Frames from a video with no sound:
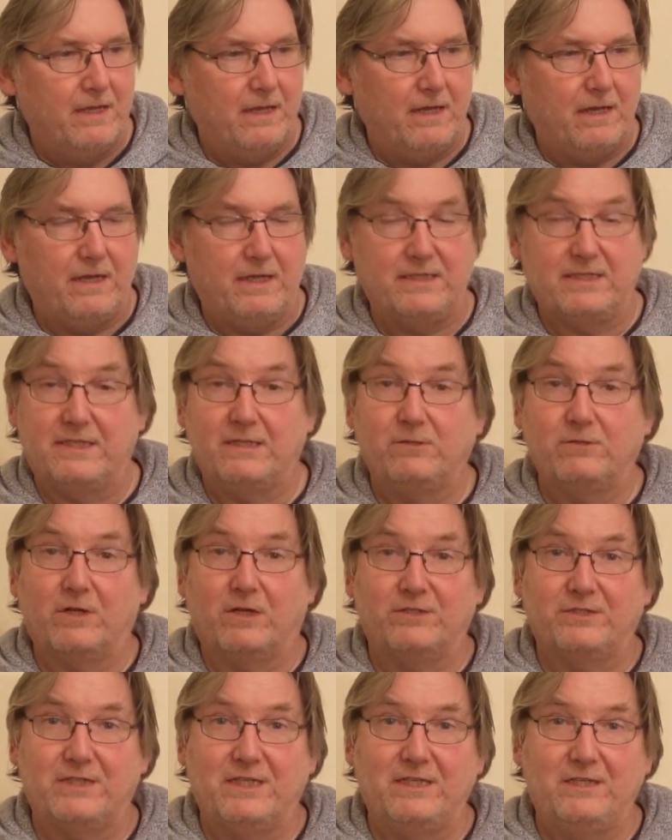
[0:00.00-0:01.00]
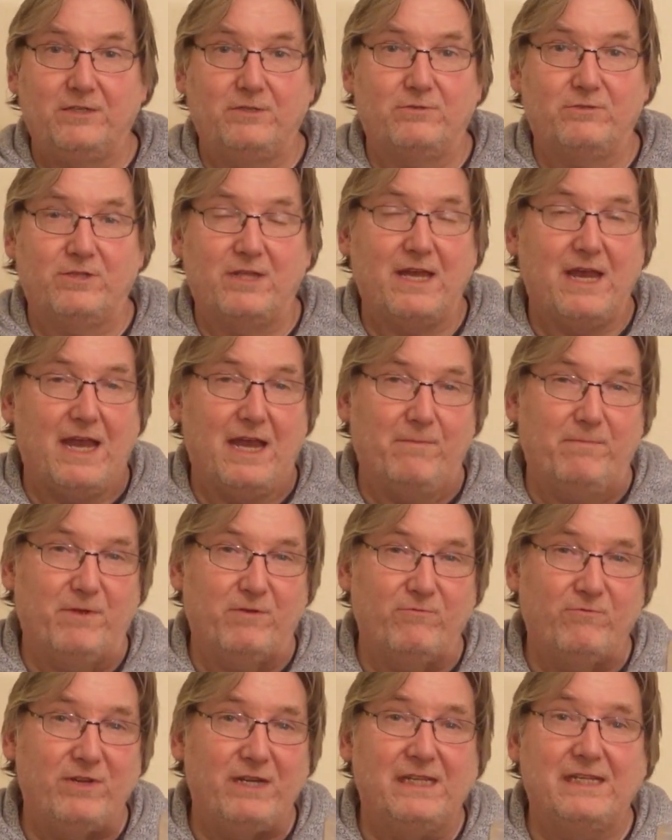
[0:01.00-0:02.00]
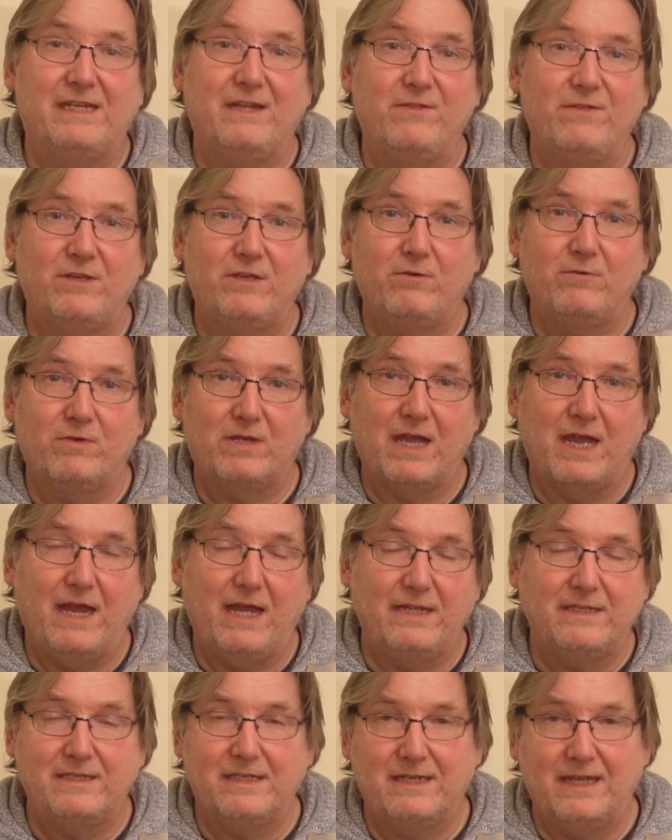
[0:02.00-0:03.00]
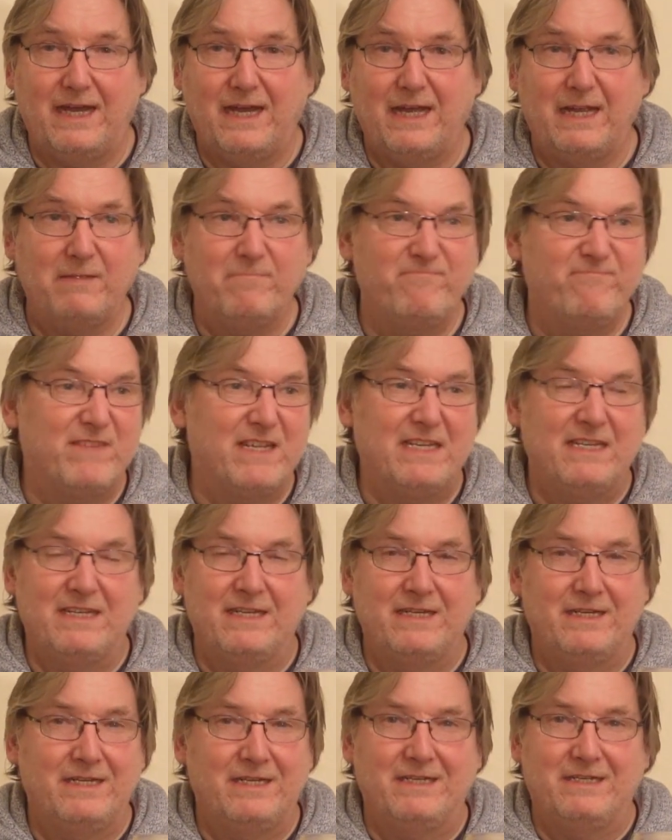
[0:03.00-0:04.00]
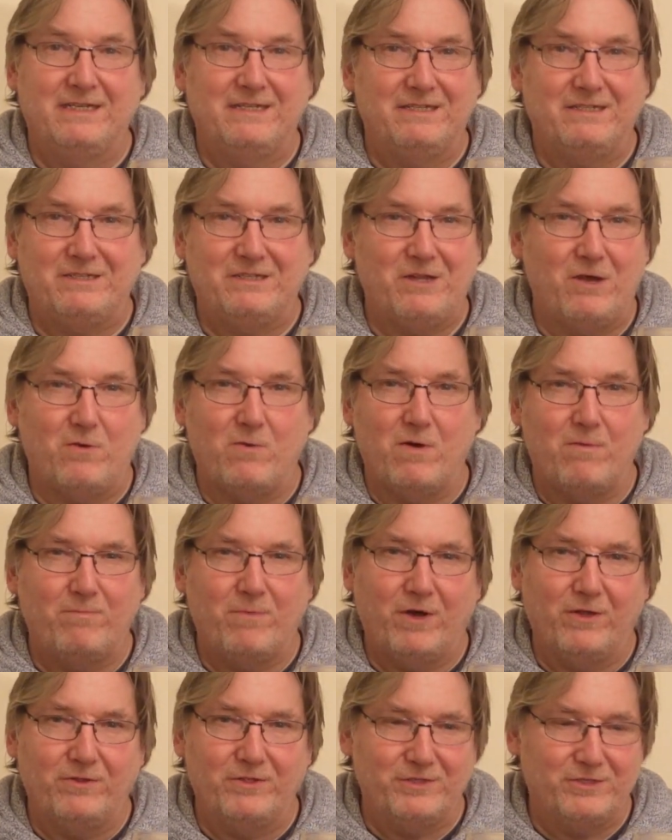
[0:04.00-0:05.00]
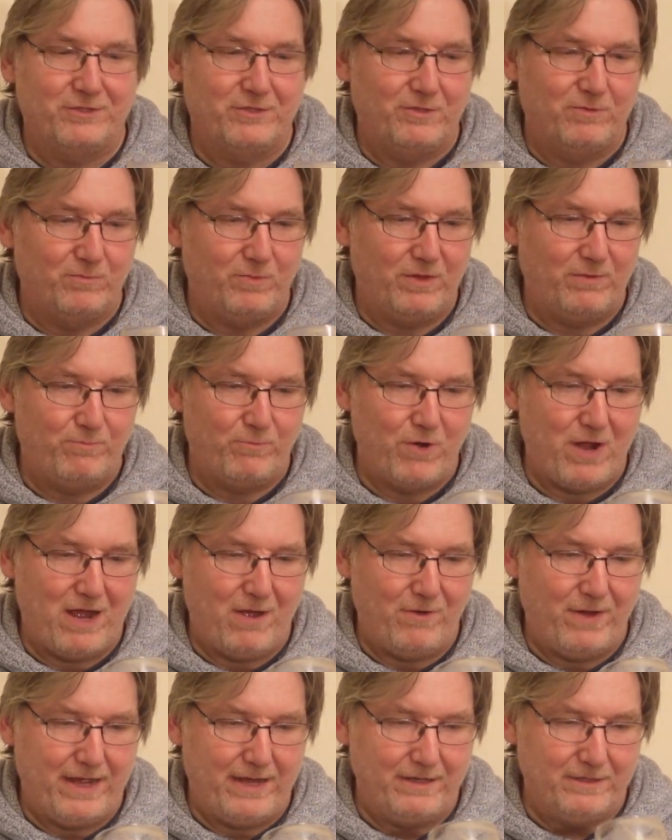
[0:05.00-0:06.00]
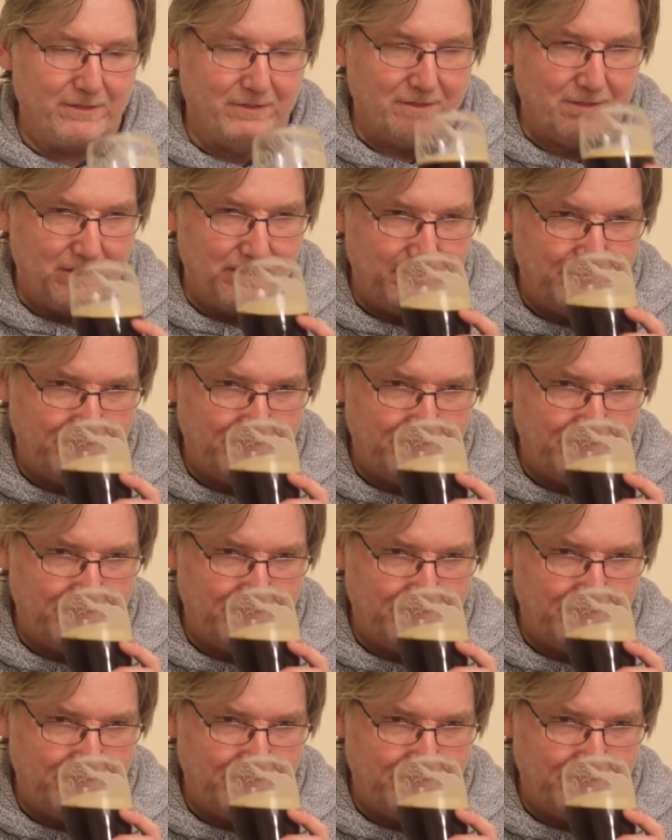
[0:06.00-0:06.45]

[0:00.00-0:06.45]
It still continues there, but really in the UK today, no one bothers with brown ale.